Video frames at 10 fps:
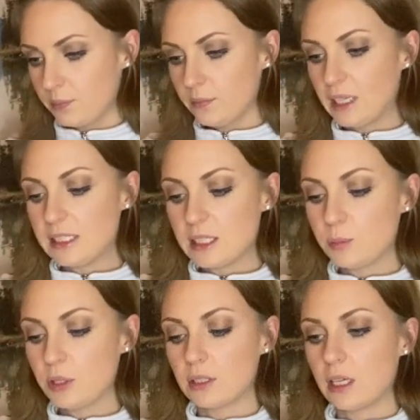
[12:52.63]
they did
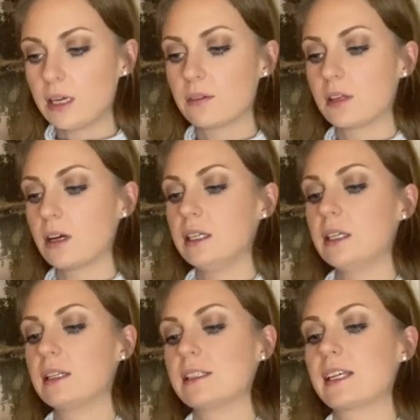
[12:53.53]
put a lot of thought into
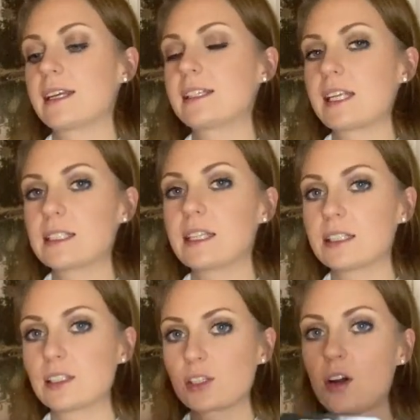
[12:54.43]
this, like exactly like
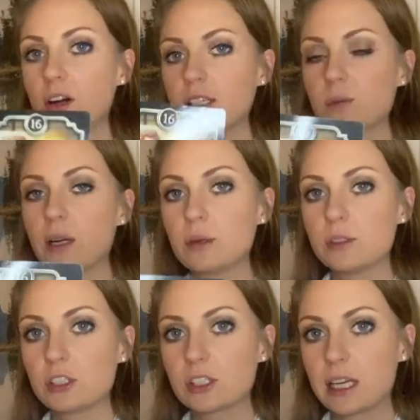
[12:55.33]
this card is what I was
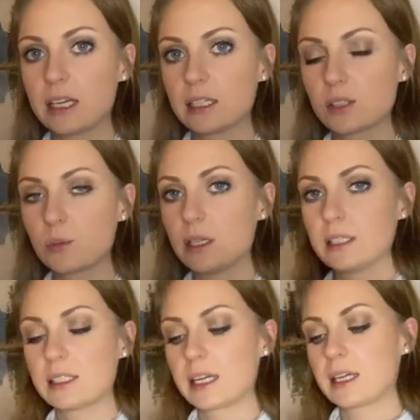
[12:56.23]
just getting as well.
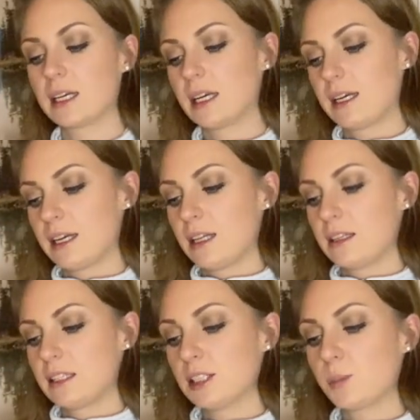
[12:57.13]
It's like
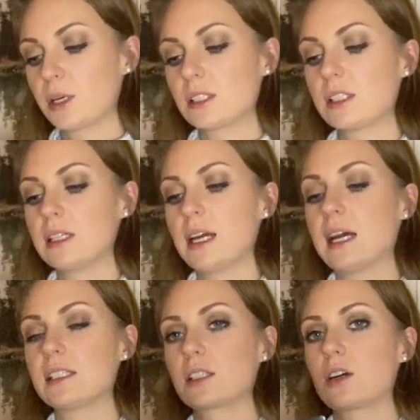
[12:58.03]
this person
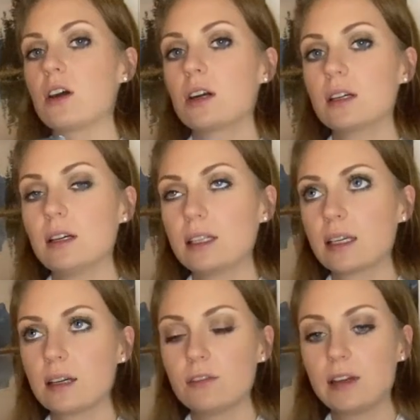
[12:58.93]
has a card,
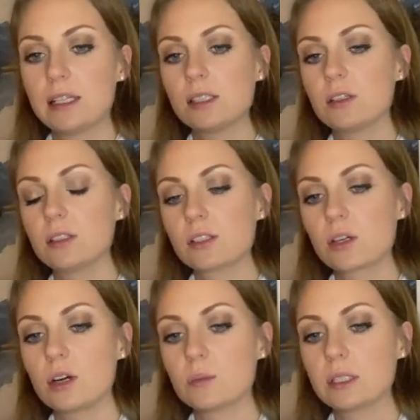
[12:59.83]
like a face on this
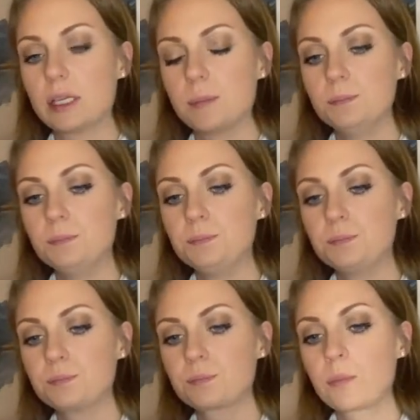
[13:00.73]
card with them.
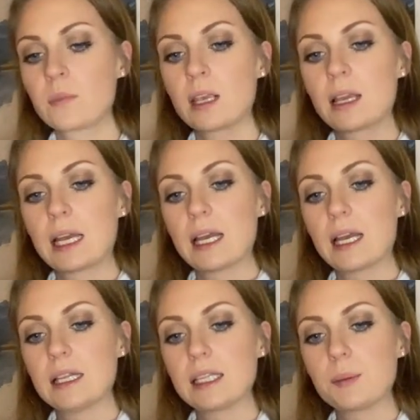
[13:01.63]

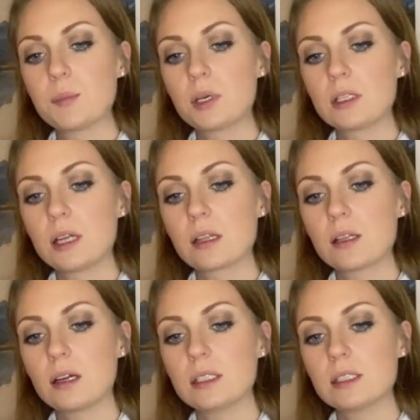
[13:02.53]
And they put a lot of
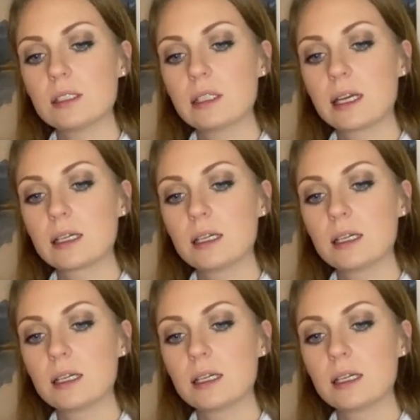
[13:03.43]
thought into like,